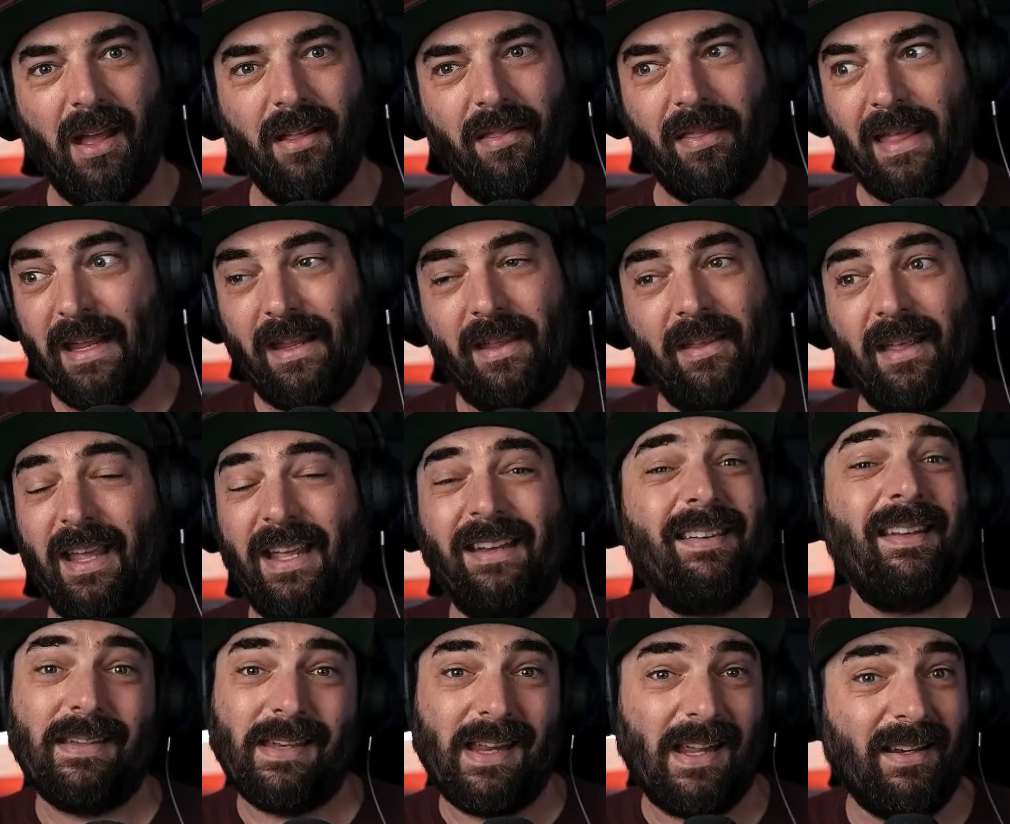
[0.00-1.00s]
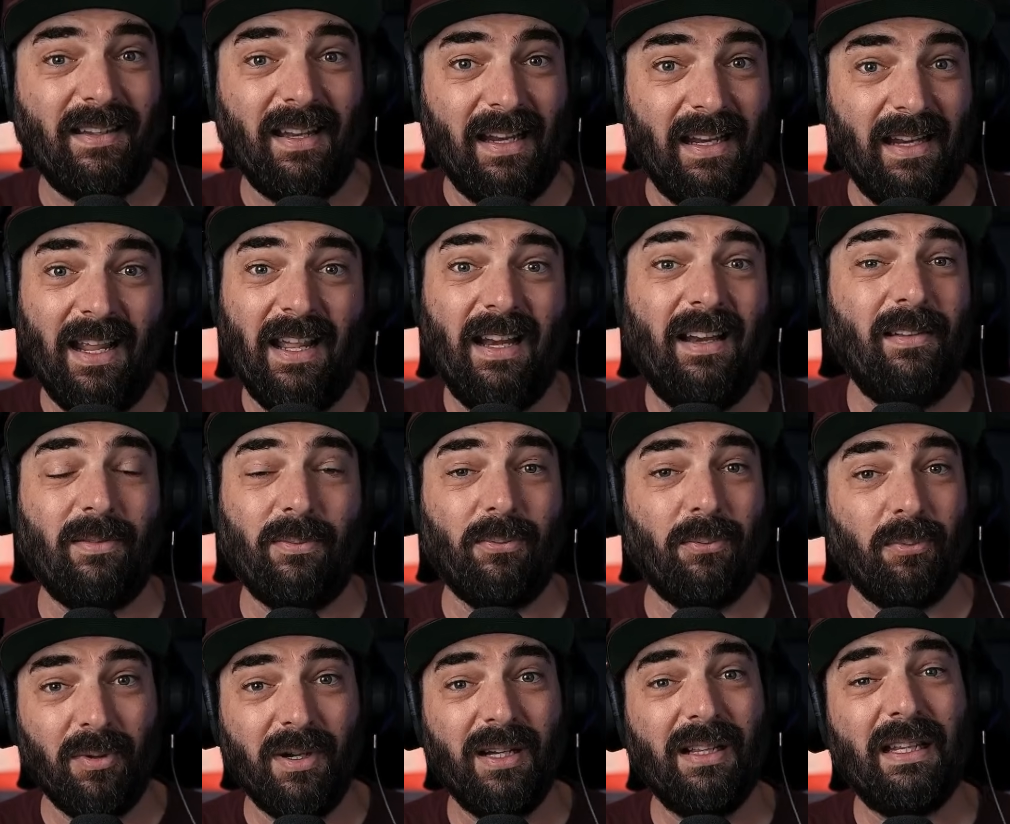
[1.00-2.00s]
like, it's addicting. It is
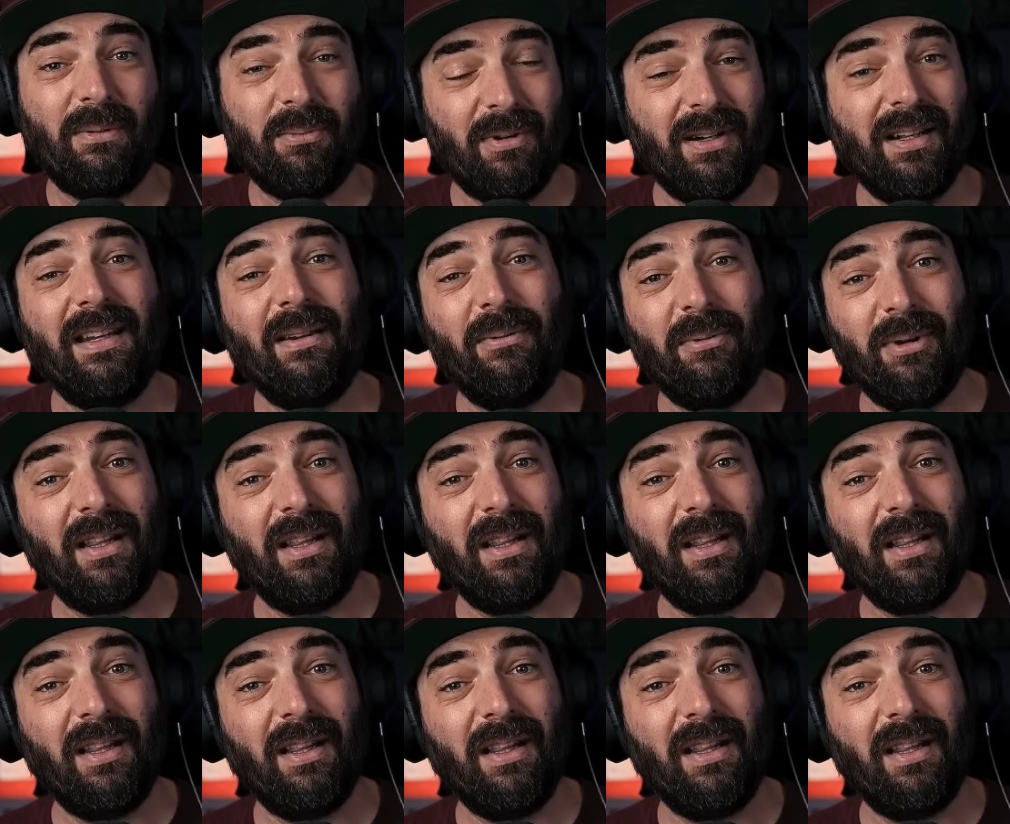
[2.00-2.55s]
really, really,